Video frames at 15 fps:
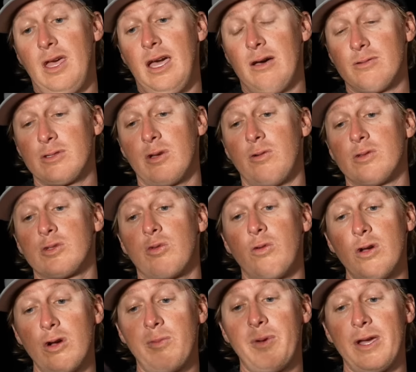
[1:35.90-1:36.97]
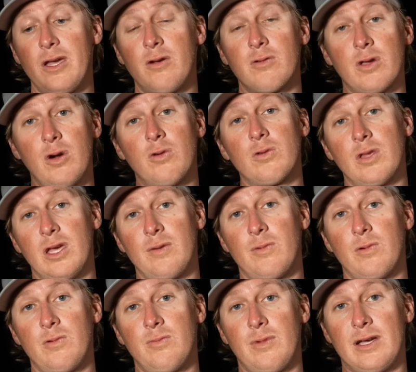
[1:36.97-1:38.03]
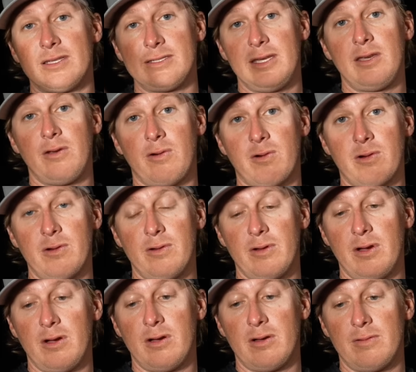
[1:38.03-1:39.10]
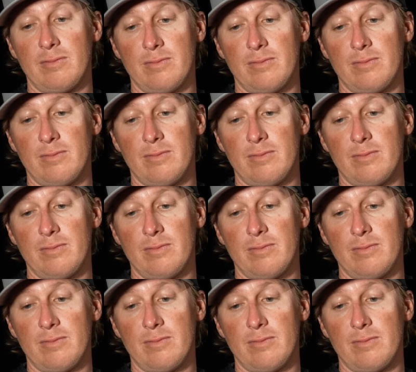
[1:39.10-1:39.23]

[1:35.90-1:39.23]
I was throwing twelve pound Gold Label by Seaguar, uh,